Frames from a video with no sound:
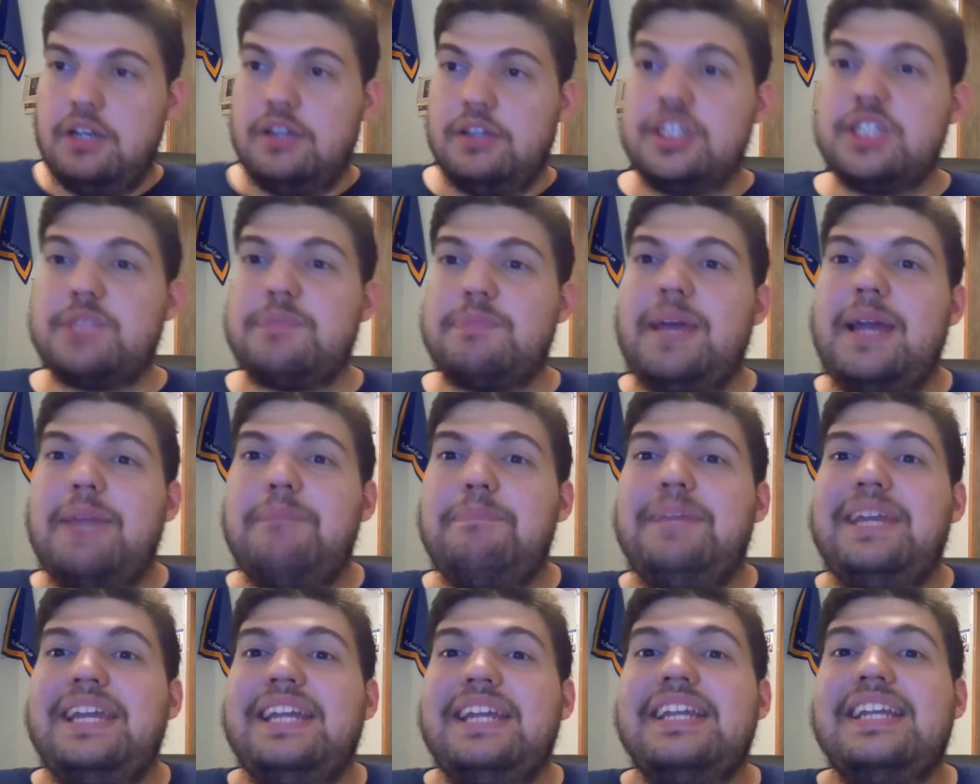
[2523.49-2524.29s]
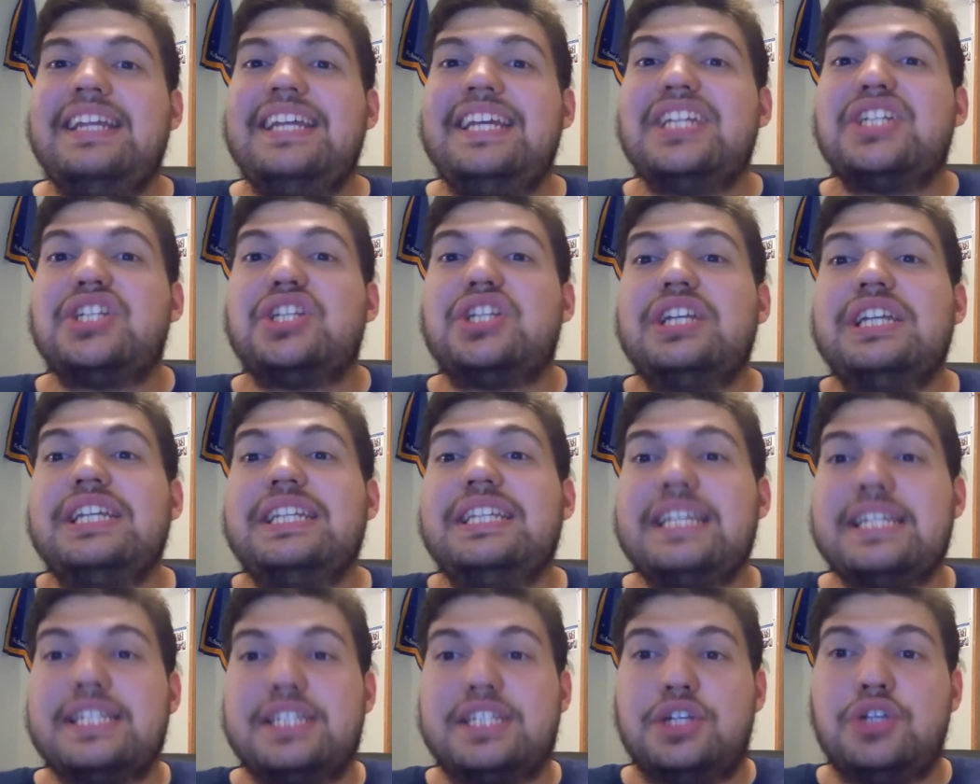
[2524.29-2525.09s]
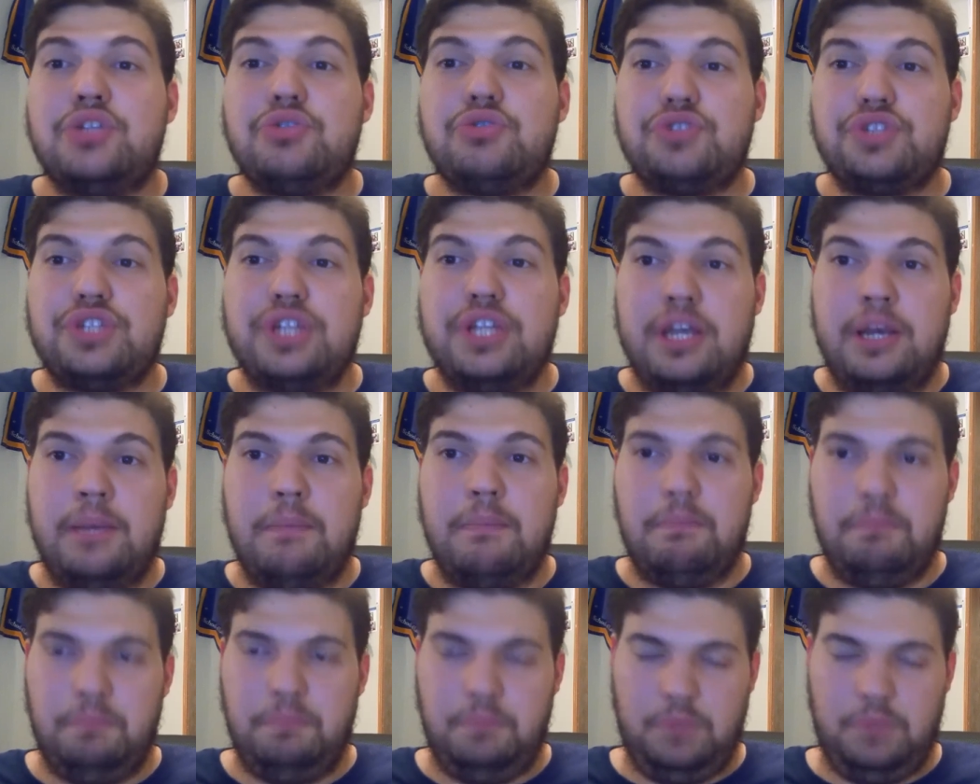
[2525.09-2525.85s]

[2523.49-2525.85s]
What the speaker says: Despite being initially disinterested in...